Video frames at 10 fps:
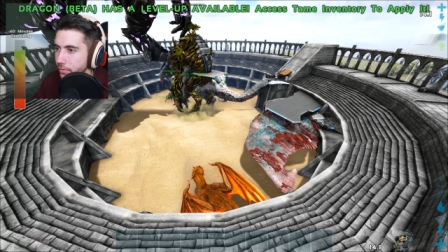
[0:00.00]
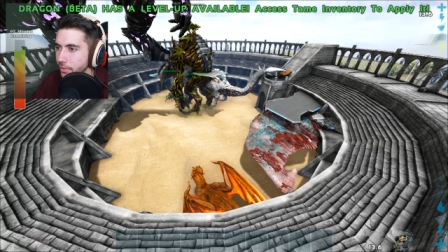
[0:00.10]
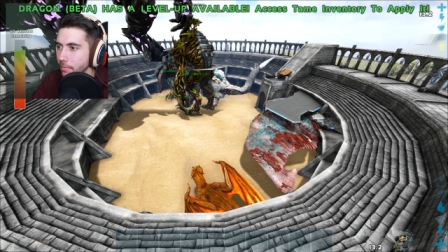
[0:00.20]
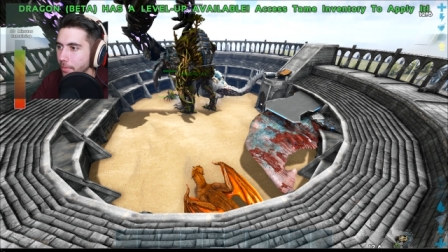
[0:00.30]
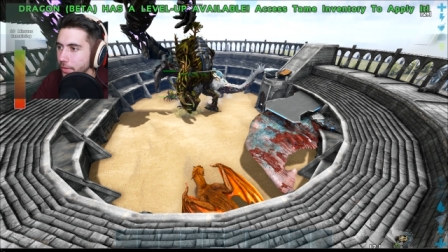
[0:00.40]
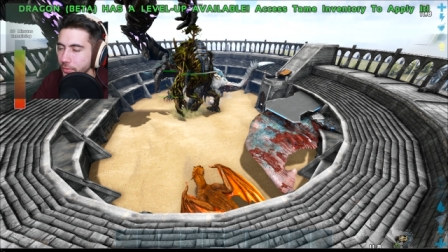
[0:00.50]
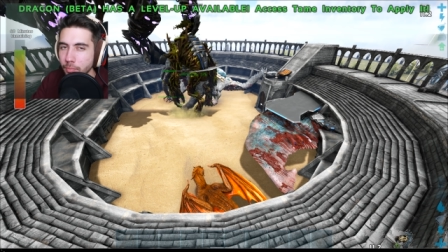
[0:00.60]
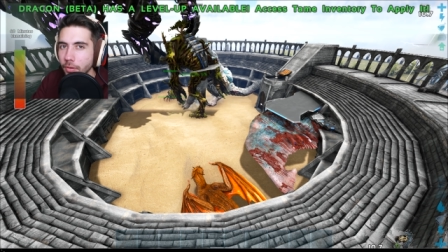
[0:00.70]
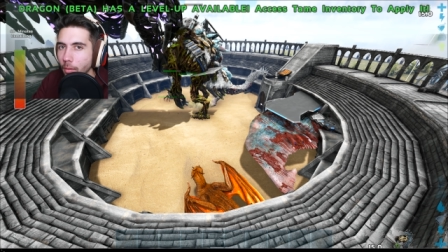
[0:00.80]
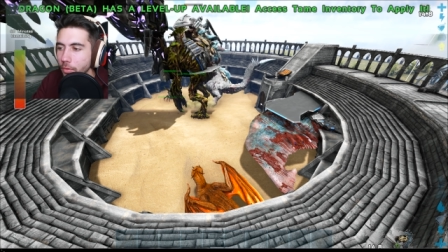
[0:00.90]
See, maybe that's the
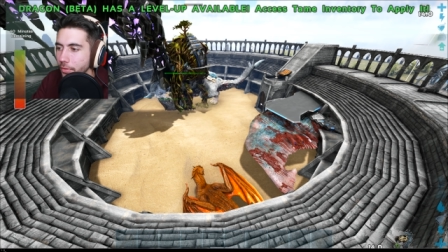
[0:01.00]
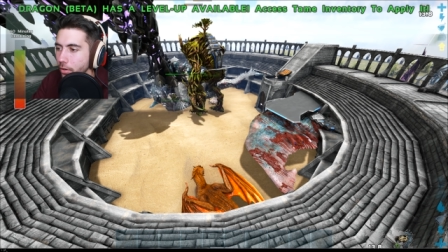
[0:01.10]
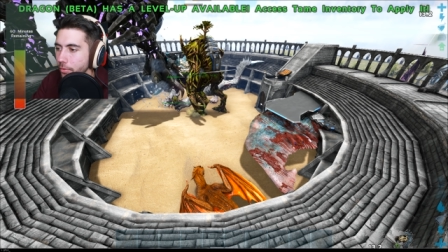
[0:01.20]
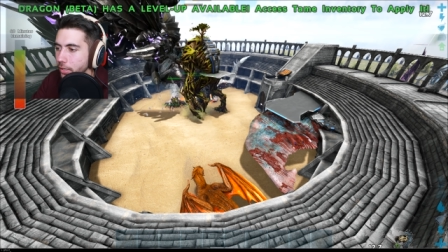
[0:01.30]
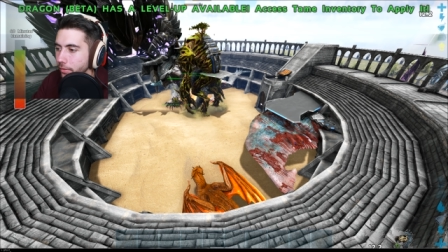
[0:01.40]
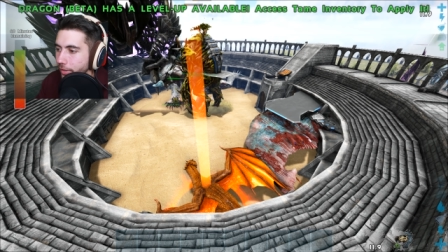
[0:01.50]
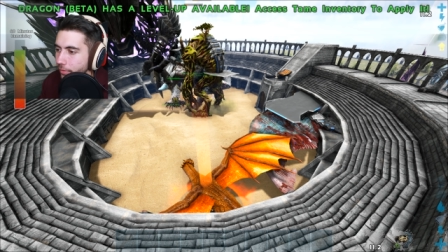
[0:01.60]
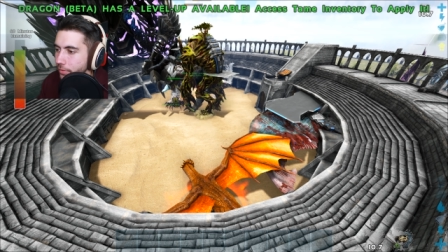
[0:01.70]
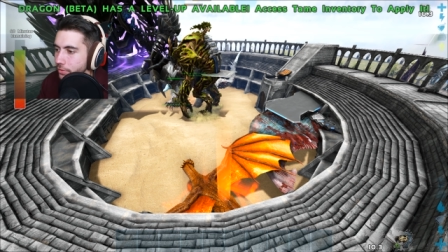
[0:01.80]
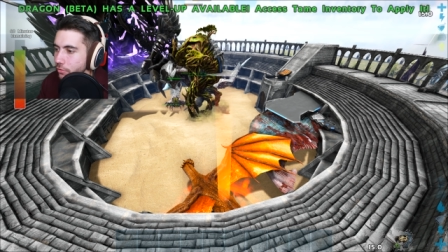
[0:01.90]
problem with an arena like
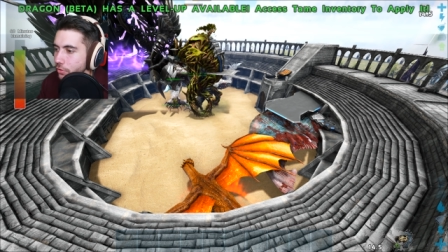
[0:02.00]
this.